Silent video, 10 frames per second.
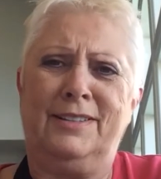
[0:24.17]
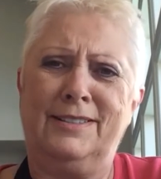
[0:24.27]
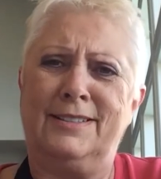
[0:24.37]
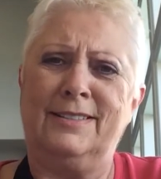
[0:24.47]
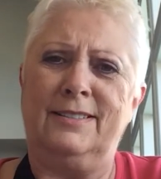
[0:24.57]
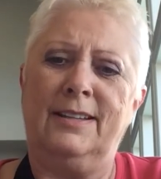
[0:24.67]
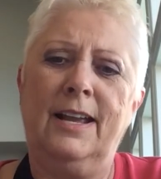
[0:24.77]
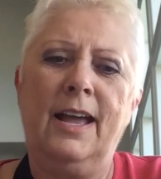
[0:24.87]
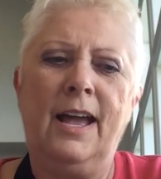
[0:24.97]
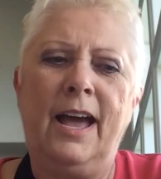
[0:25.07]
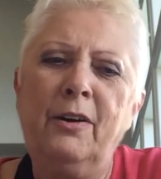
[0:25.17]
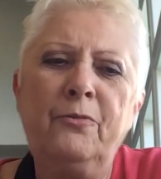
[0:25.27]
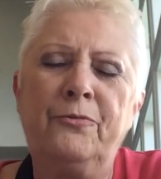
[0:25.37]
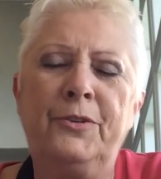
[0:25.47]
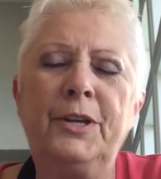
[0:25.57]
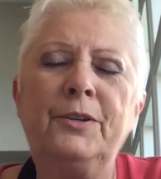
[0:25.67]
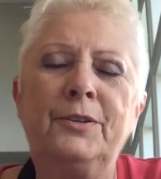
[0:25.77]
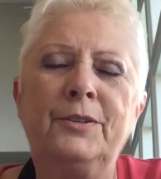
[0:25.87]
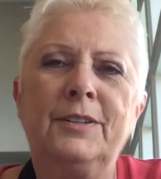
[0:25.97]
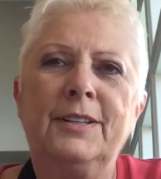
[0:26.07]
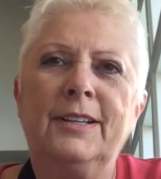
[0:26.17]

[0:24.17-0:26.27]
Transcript: I just, I don't feel